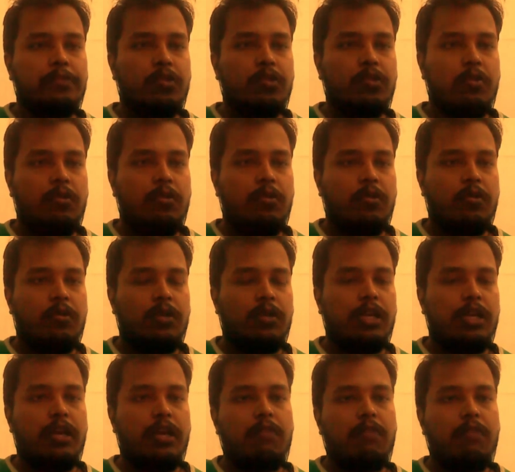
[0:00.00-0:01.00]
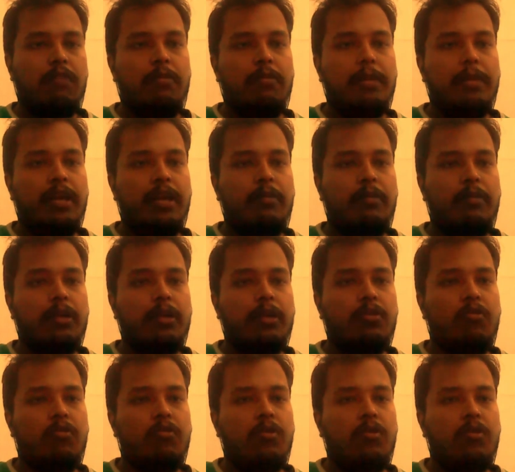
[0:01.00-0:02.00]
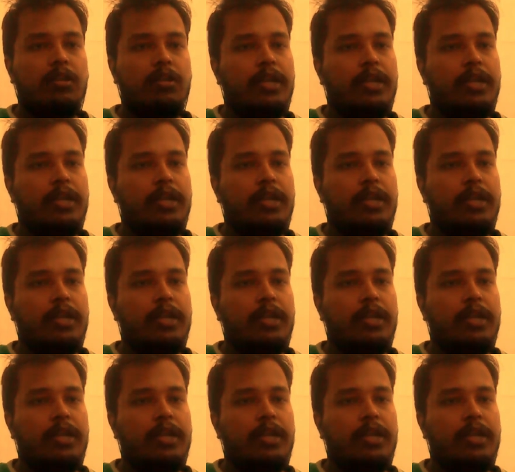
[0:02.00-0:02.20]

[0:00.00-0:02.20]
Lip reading: so he will be able to hold